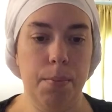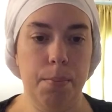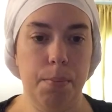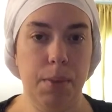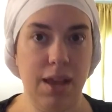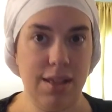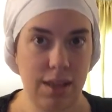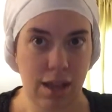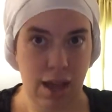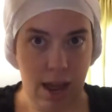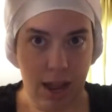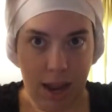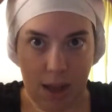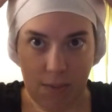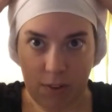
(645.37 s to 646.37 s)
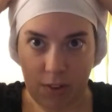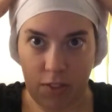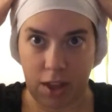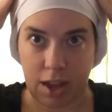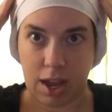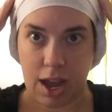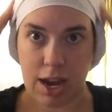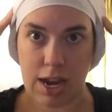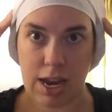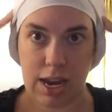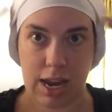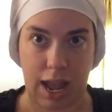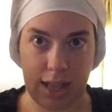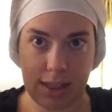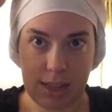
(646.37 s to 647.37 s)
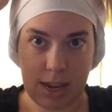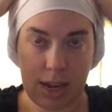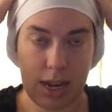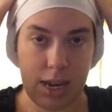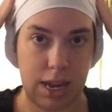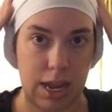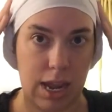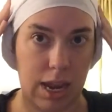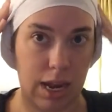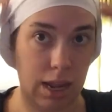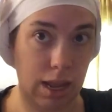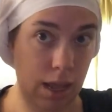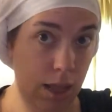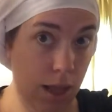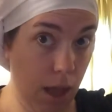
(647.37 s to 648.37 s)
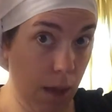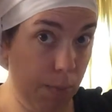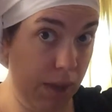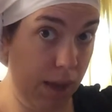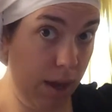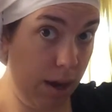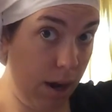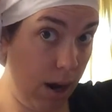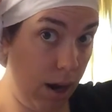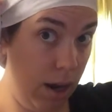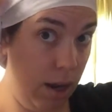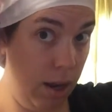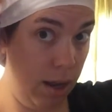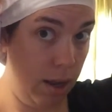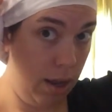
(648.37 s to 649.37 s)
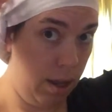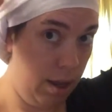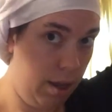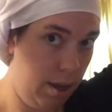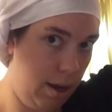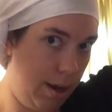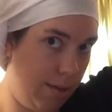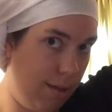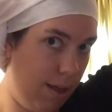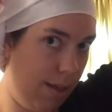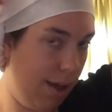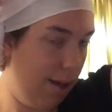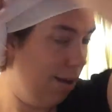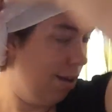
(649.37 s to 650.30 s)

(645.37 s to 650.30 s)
because it got everything kind of nice and neat up here. I say that and